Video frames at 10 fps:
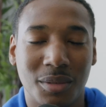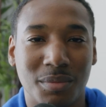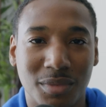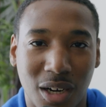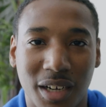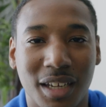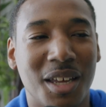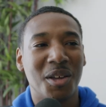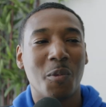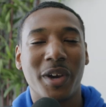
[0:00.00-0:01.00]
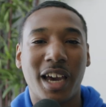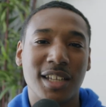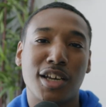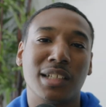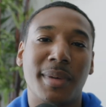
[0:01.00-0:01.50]
Sorry. We kind of
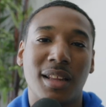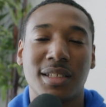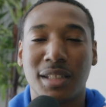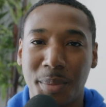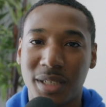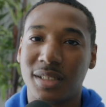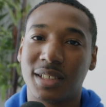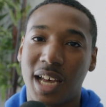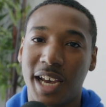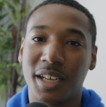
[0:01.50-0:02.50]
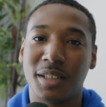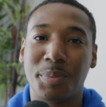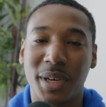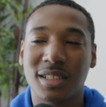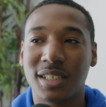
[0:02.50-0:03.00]
talked about this in the business side. The
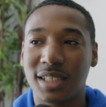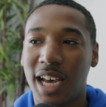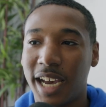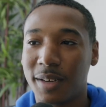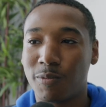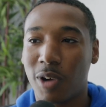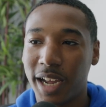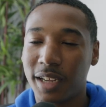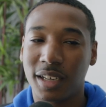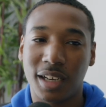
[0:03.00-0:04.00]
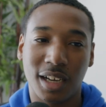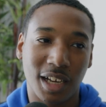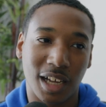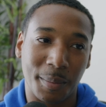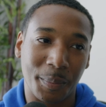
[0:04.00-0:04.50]
business side, right?
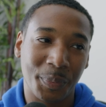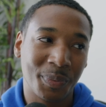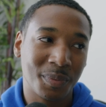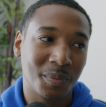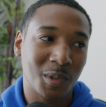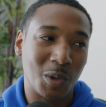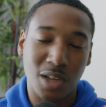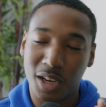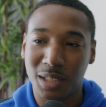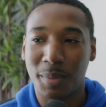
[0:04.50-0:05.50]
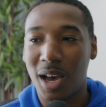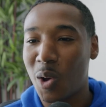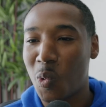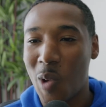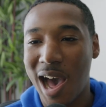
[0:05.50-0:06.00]
We talked
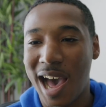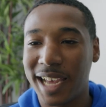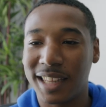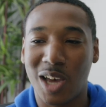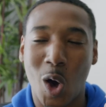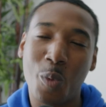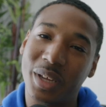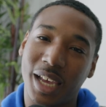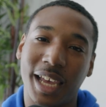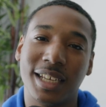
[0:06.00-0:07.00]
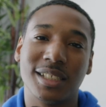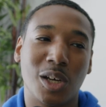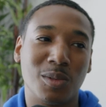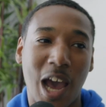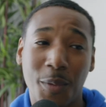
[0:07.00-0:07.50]
about why the open gate.
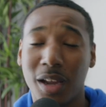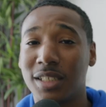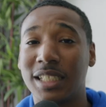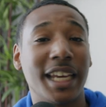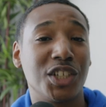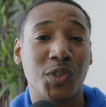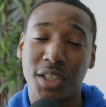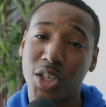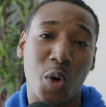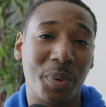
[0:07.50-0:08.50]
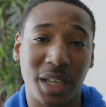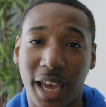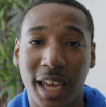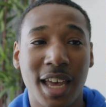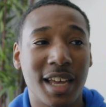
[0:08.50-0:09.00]
So now we're going to get straight into open
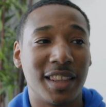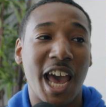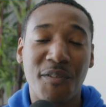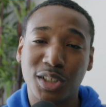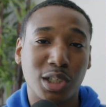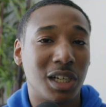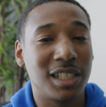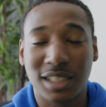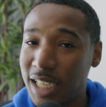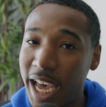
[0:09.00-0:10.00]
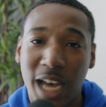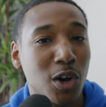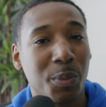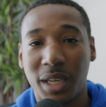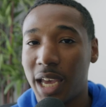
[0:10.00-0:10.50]
gate. The FX30 does not have
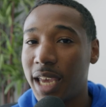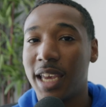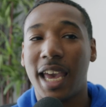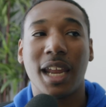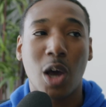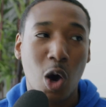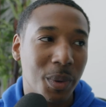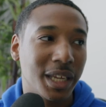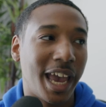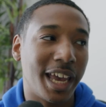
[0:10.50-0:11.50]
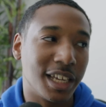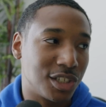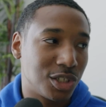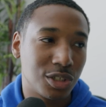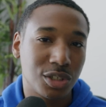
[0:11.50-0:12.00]
open gate, and open gate is
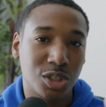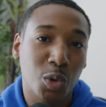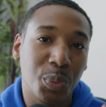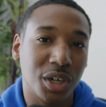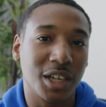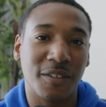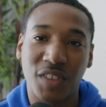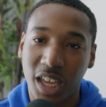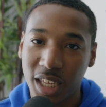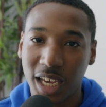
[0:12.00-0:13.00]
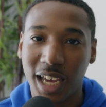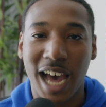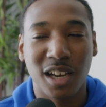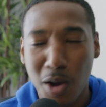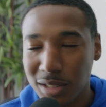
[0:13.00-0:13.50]
super convenient.
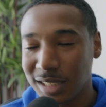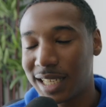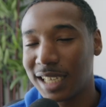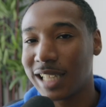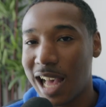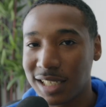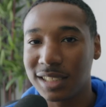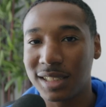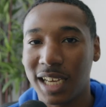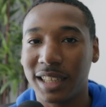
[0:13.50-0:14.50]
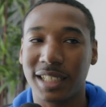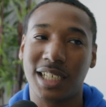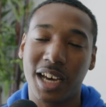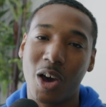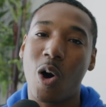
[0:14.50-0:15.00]
I know it's a technology thing that's
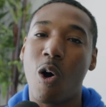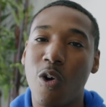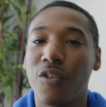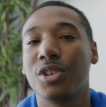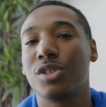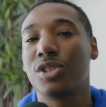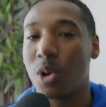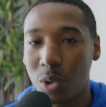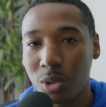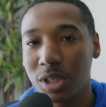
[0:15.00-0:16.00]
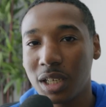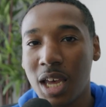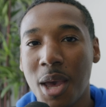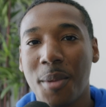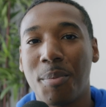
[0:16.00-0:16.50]
kind of oversold,
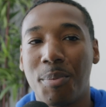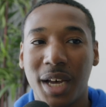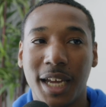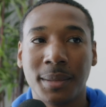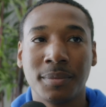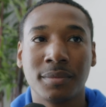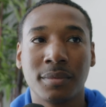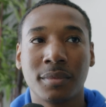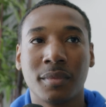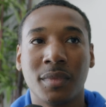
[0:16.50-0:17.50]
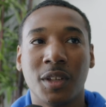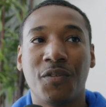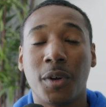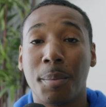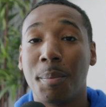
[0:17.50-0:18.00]
but
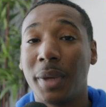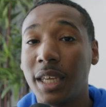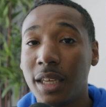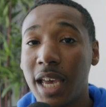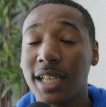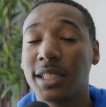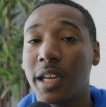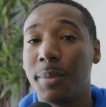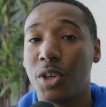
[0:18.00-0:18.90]
for me, it's going to be